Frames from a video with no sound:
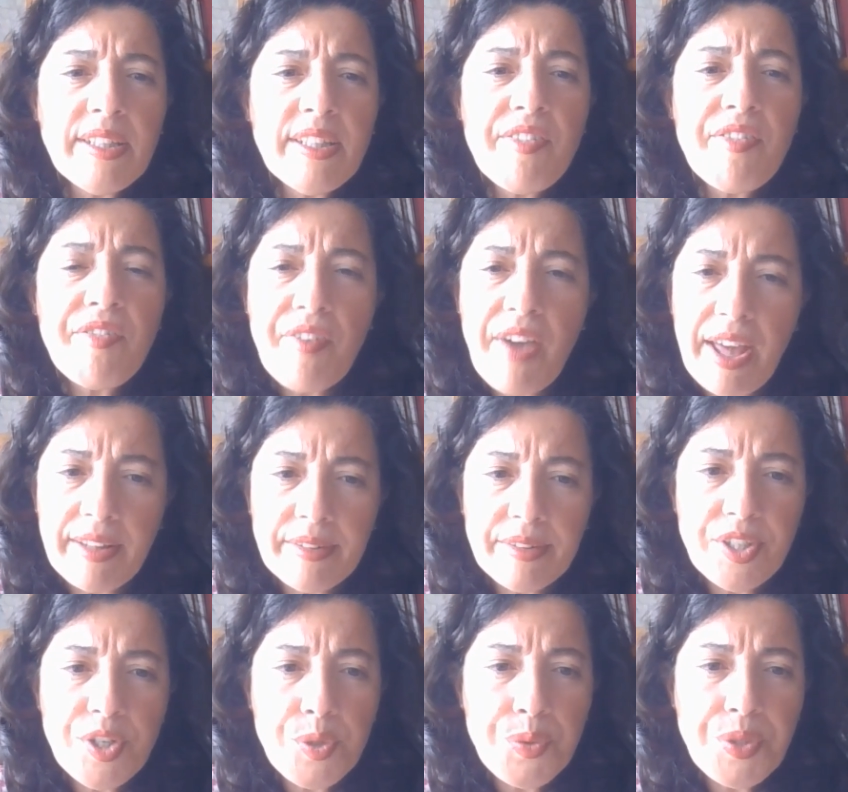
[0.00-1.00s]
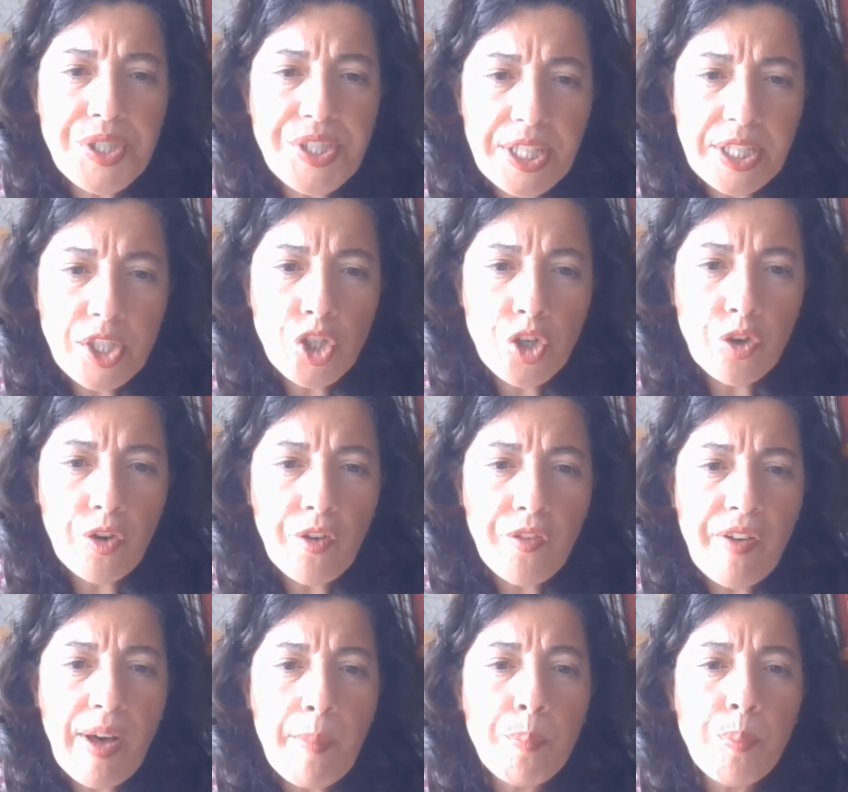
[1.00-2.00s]
defend the rejection of
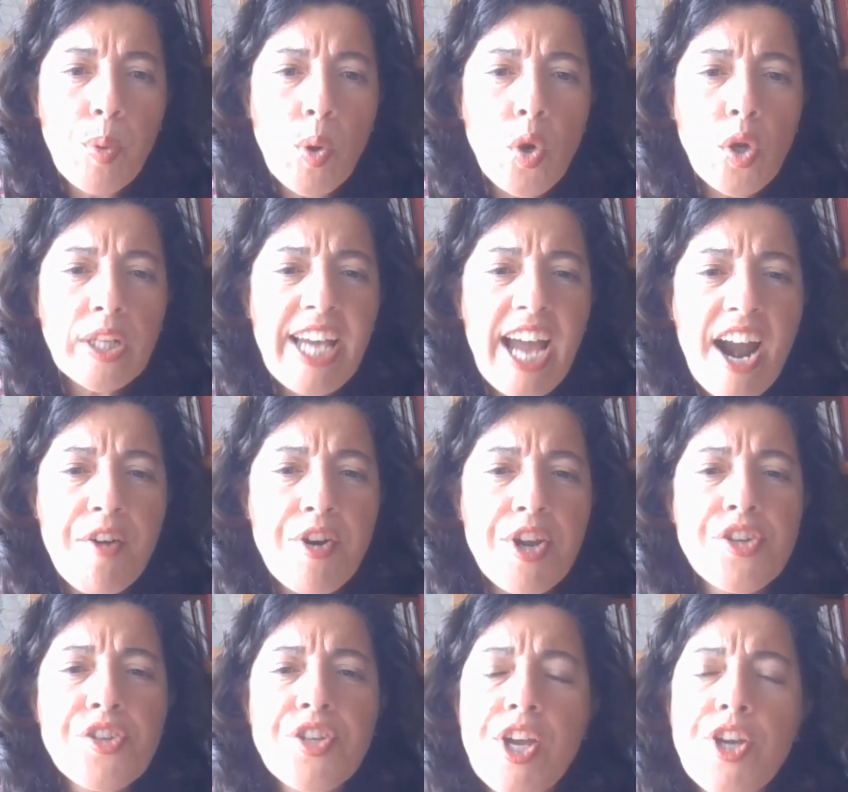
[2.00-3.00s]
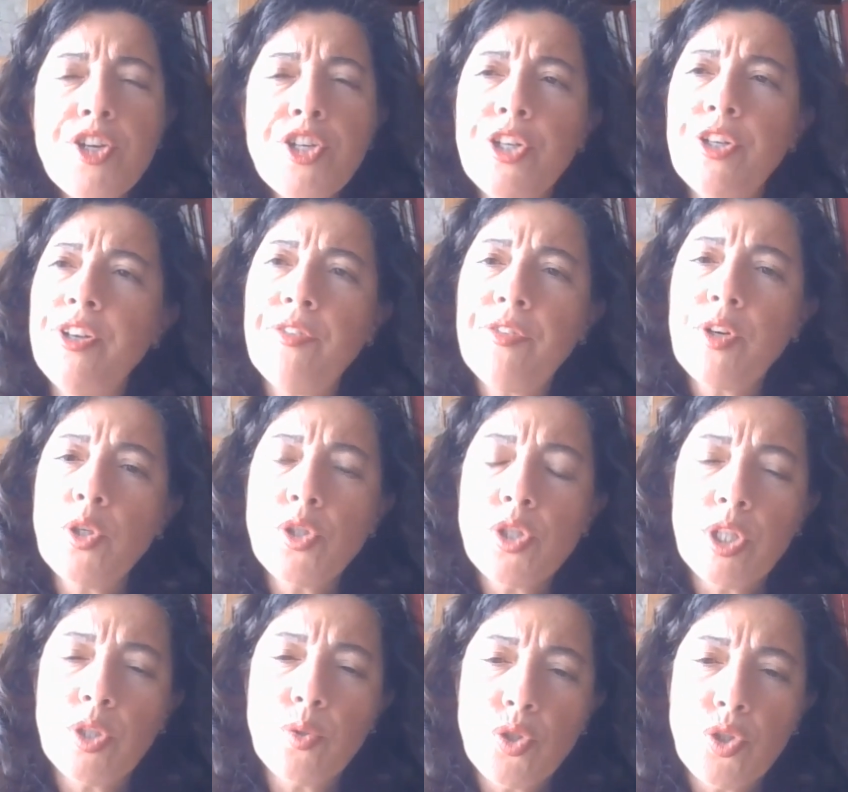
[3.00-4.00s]
a vulgarization of
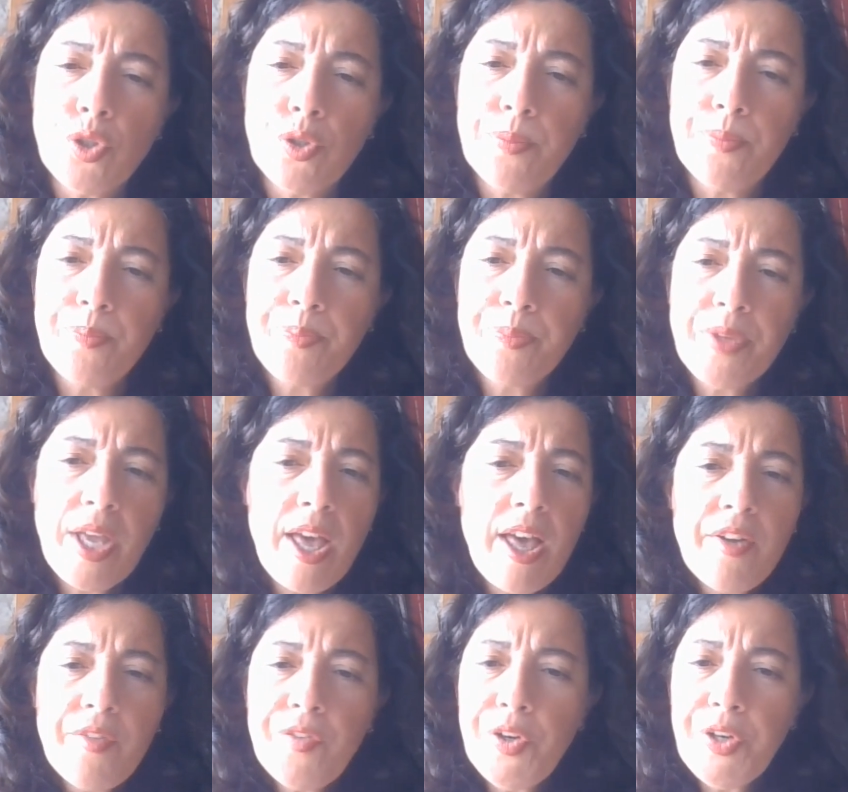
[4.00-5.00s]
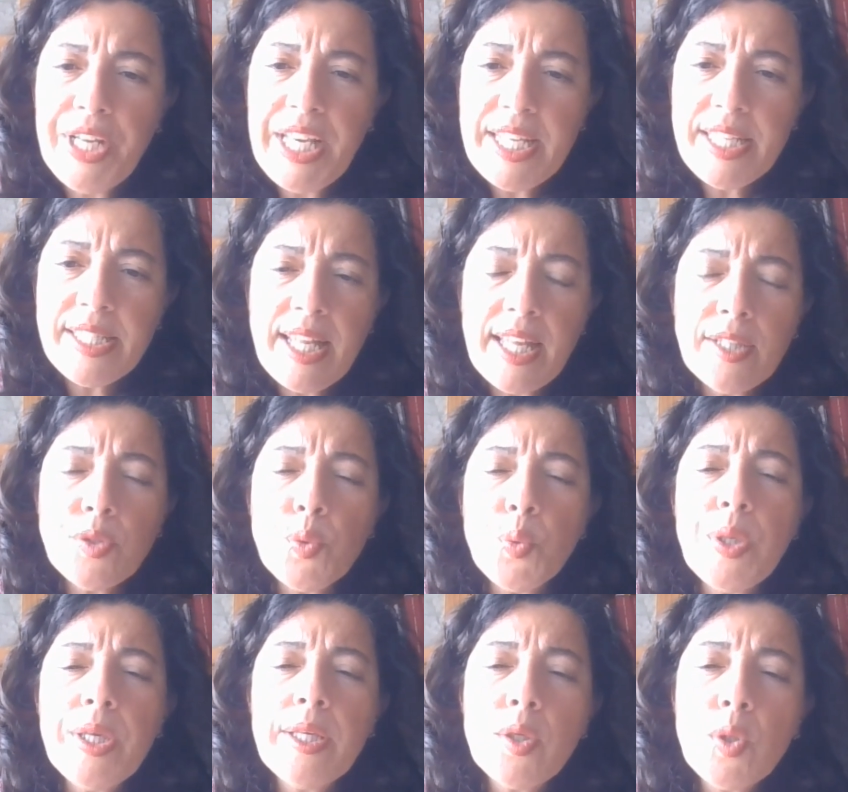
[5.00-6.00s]
constitution. For instance,
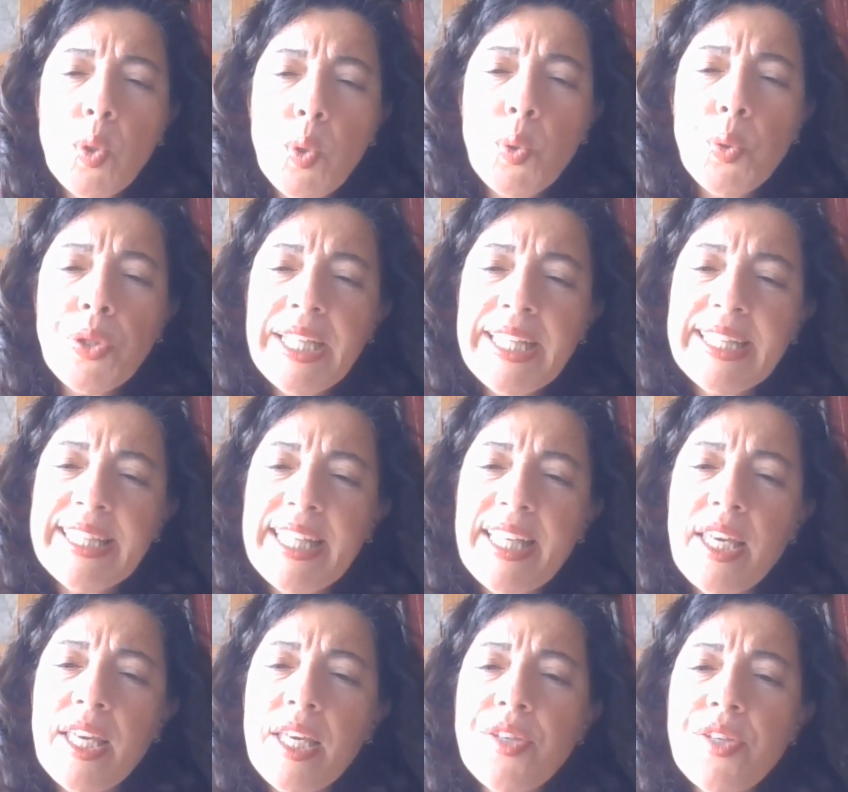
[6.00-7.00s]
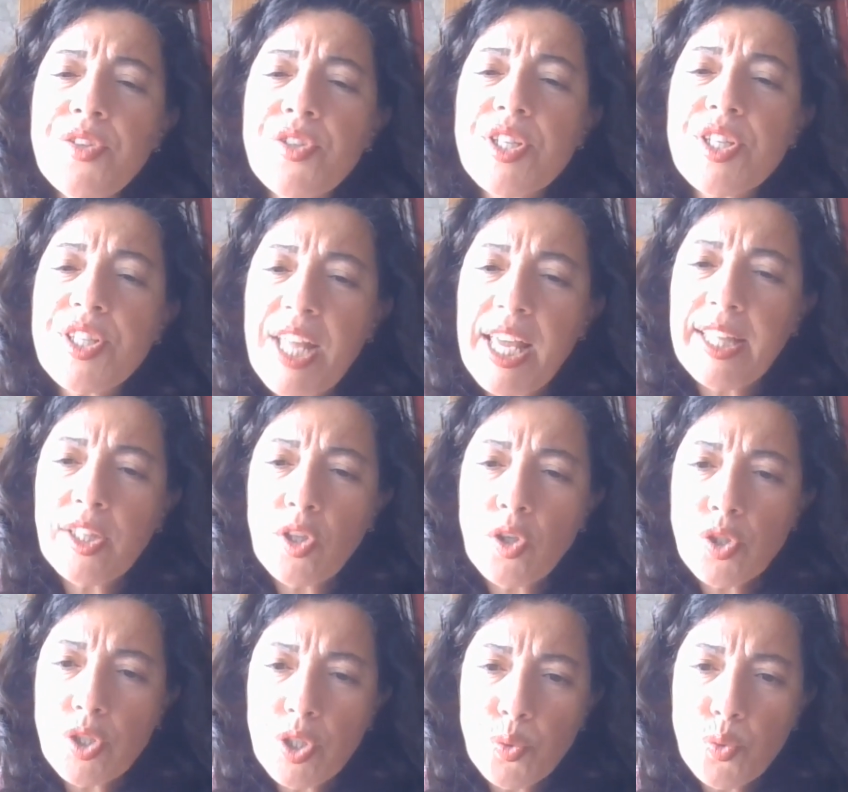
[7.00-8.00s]
to include in this state
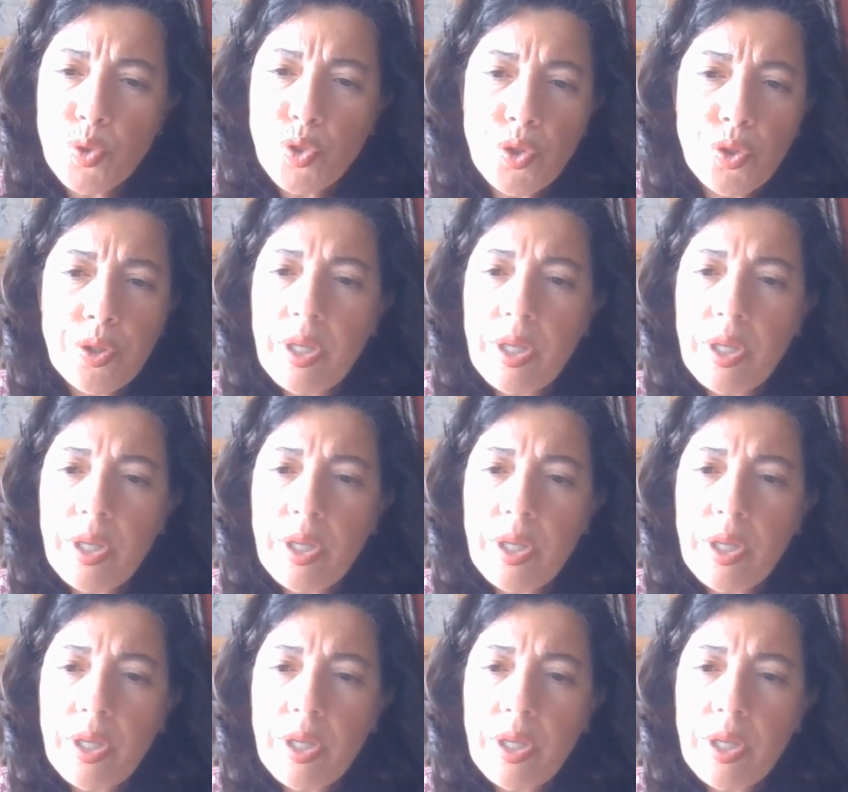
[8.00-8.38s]
constitution